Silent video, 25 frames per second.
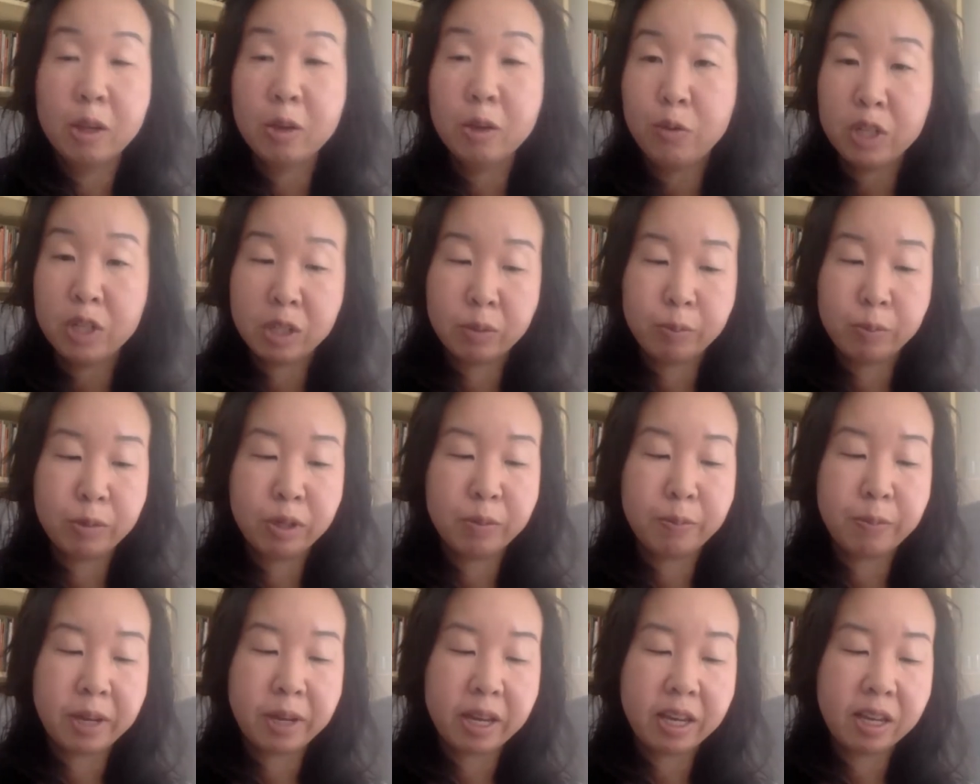
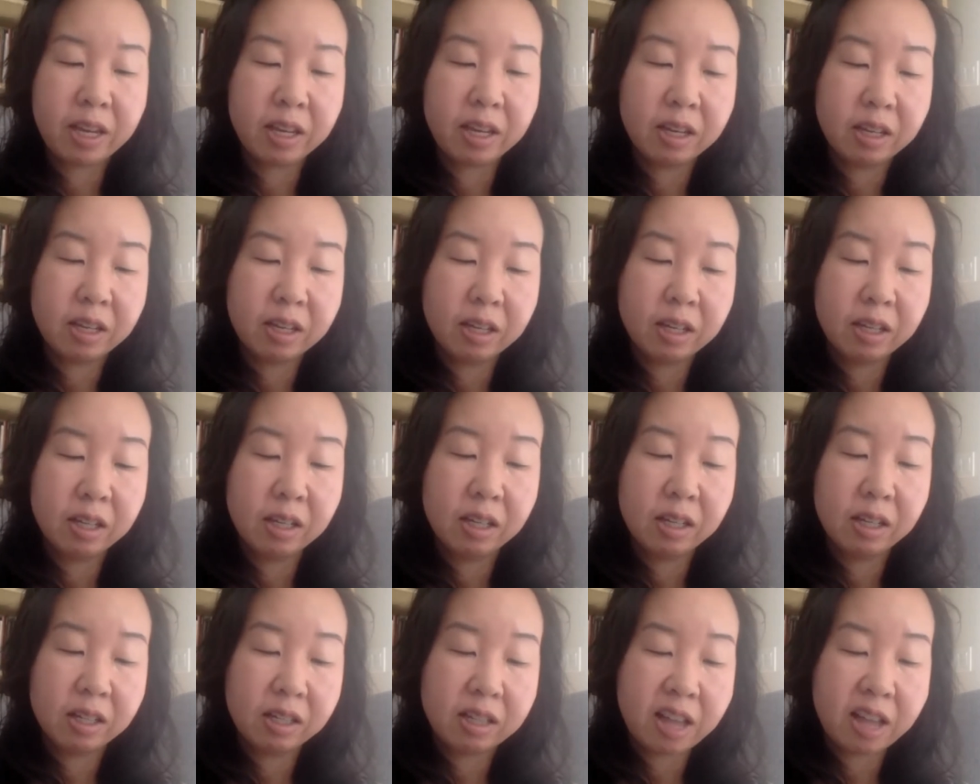Whisper pink,
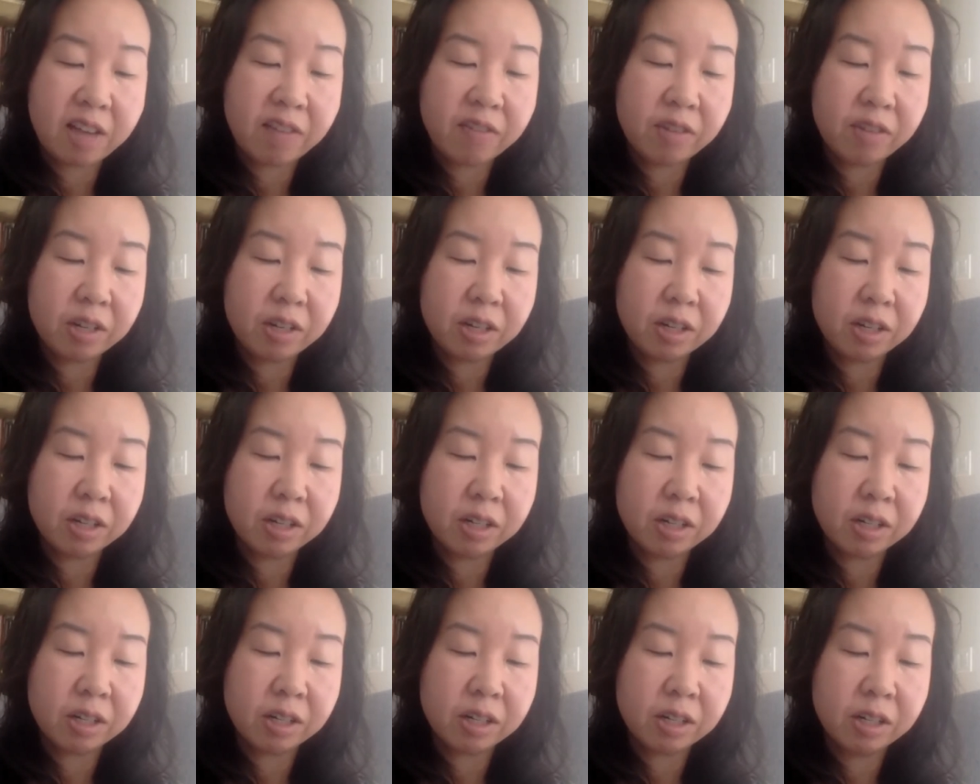
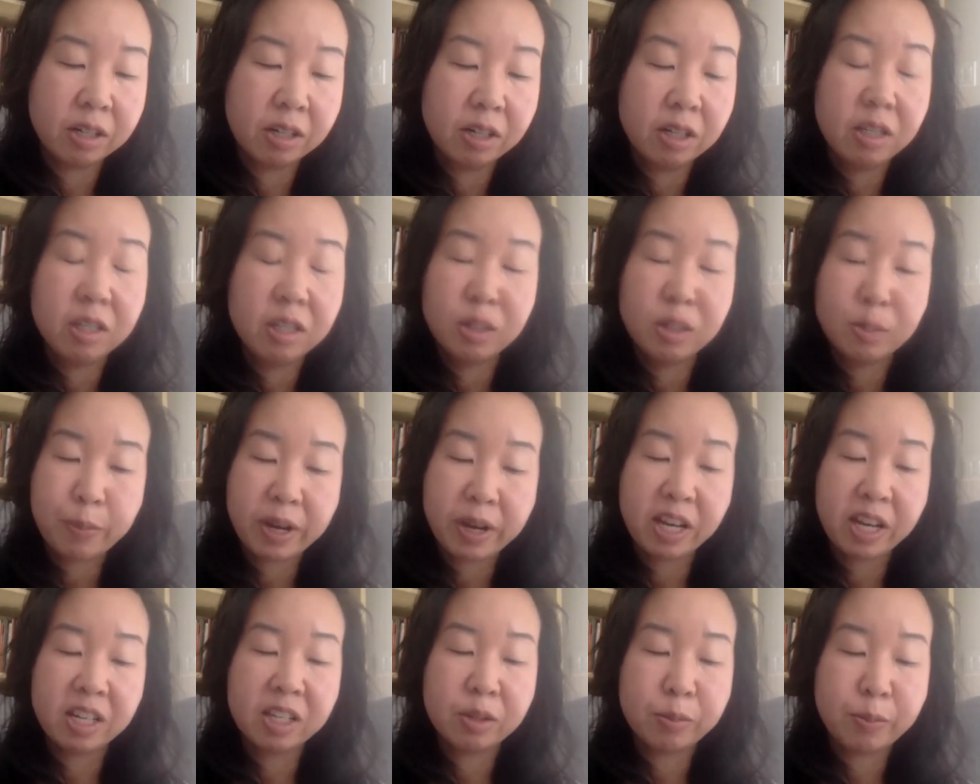lavender,
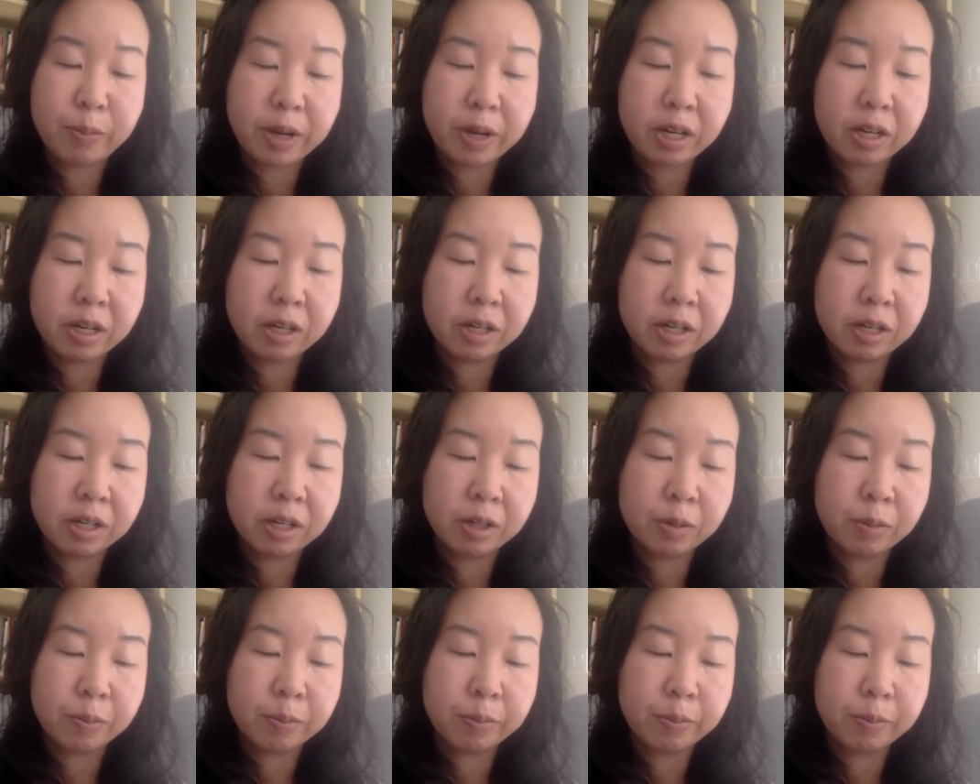spiked butter.